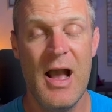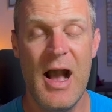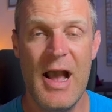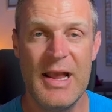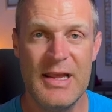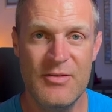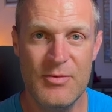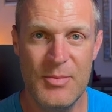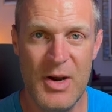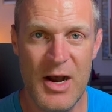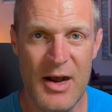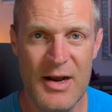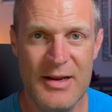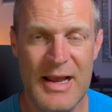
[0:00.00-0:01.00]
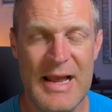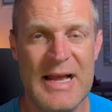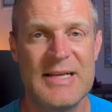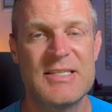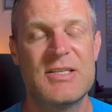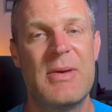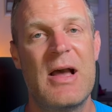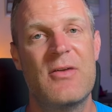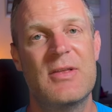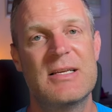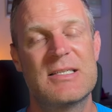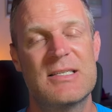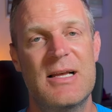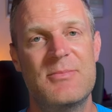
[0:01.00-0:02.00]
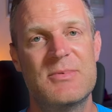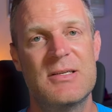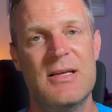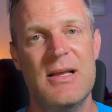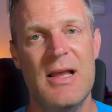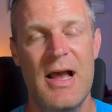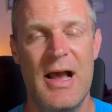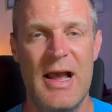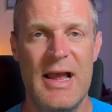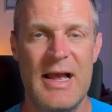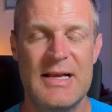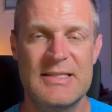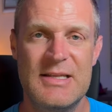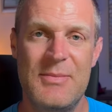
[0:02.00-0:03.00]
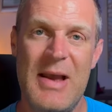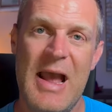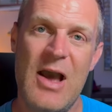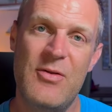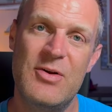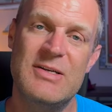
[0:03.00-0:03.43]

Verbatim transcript: I give them a hug. I ask them how they slept. I ask them how their